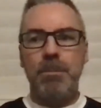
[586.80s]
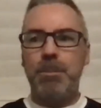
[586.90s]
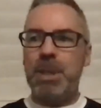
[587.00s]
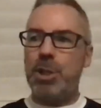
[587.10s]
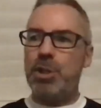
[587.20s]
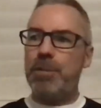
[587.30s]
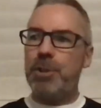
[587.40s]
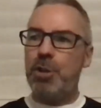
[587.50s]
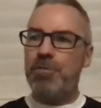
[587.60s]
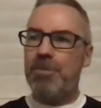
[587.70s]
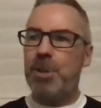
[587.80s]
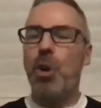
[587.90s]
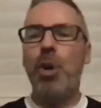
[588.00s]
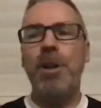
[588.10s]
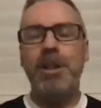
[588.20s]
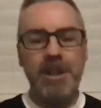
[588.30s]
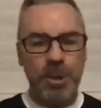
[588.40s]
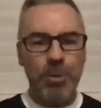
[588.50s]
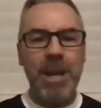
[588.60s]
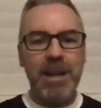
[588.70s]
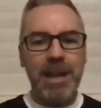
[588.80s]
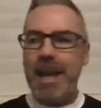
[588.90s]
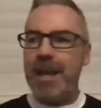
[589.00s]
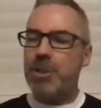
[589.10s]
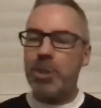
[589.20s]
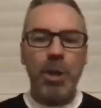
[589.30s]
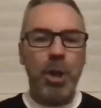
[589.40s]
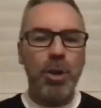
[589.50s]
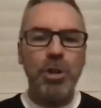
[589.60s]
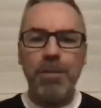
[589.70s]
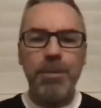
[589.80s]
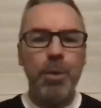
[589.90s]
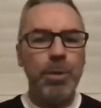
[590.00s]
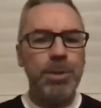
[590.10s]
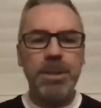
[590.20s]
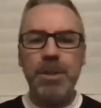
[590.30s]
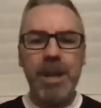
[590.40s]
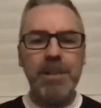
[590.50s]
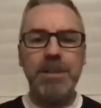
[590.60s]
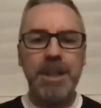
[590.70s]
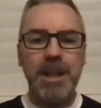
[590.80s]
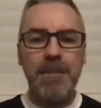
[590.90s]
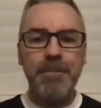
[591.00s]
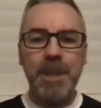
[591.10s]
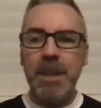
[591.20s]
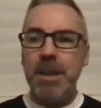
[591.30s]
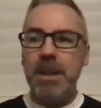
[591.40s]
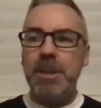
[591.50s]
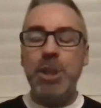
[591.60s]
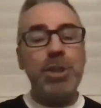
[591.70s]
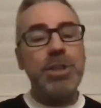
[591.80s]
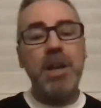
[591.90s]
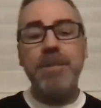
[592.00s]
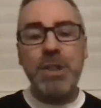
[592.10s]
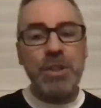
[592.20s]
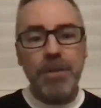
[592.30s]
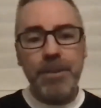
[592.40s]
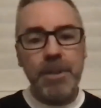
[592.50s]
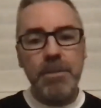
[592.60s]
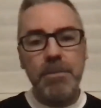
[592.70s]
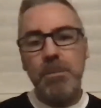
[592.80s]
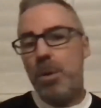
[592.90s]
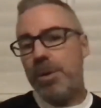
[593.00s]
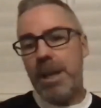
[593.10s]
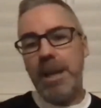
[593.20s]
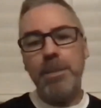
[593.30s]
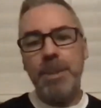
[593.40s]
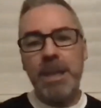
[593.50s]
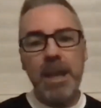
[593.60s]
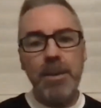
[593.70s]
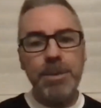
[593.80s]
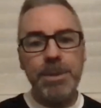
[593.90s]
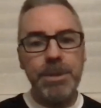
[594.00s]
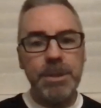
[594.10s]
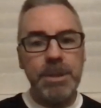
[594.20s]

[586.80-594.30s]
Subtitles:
because you've got great legs or you're floating or anything like that. You just have to suffer more than anybody else.